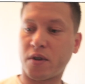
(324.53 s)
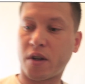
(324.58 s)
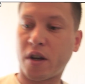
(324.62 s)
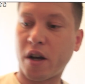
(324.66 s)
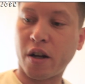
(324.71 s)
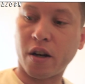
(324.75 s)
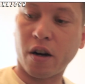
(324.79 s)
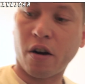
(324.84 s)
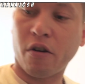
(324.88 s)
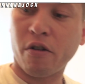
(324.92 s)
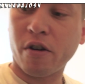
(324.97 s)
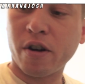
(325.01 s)
to
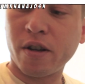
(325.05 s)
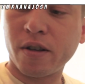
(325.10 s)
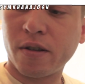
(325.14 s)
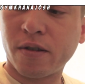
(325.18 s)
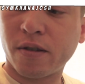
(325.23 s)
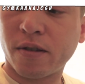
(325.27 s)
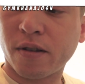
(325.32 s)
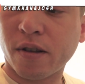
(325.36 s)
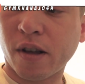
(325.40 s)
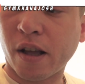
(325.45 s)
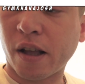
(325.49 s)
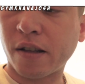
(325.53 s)
cut
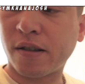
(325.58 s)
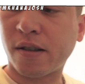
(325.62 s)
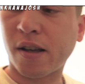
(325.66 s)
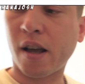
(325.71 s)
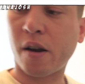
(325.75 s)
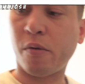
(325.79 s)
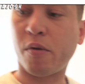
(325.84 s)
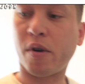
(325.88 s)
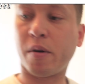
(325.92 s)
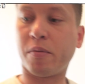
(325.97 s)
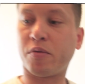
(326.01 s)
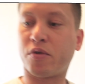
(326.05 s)
grease. That's
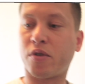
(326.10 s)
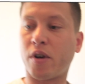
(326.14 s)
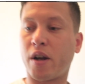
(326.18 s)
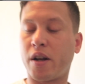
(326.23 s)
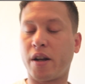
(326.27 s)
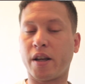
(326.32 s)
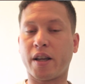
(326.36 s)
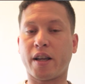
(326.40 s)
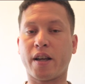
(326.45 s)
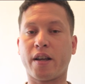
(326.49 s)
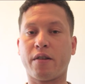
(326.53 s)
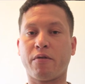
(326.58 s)
kind of what I'm trying
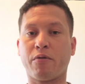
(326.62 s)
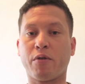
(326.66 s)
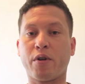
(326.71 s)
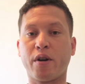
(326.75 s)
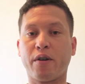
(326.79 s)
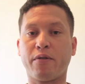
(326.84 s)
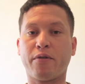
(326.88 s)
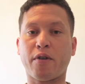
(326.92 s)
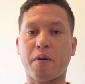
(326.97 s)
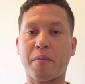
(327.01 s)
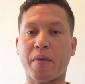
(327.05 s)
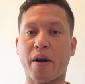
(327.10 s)
to get rid
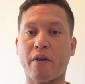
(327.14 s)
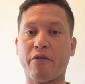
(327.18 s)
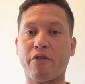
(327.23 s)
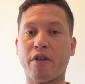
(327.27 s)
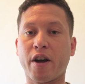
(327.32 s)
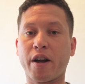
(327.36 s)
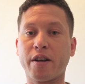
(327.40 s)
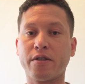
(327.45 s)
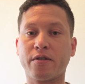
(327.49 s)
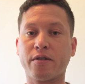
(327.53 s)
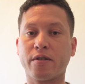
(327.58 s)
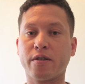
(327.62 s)
of on my
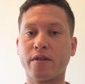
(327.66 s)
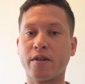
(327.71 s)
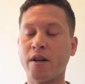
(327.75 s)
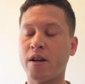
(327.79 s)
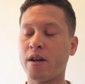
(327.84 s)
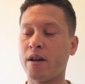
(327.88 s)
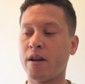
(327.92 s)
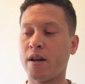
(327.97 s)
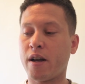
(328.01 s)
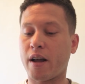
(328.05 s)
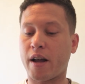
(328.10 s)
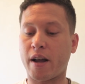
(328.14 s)
visor.
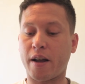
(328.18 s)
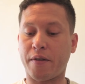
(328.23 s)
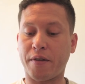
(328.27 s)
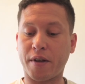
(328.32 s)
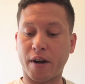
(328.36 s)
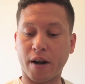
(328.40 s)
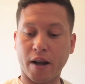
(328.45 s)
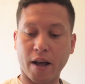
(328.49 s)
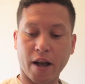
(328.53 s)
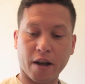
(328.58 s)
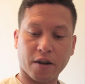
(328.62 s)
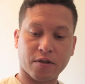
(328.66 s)
And then
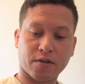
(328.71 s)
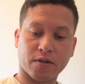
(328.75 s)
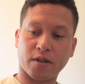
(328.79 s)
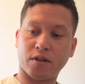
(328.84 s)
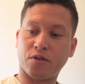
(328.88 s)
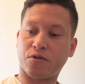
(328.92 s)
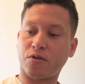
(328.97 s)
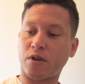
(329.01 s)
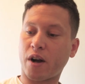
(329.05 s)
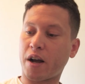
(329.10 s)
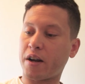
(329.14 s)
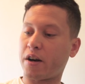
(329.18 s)
I actually
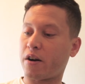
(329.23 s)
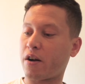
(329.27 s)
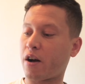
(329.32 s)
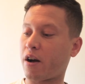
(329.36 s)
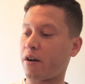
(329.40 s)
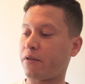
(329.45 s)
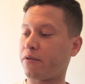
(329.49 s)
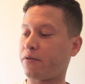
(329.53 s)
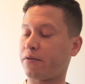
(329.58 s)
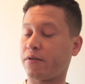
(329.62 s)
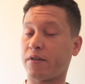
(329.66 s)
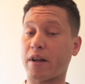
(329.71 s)
dried it
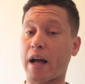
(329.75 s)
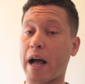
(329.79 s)
off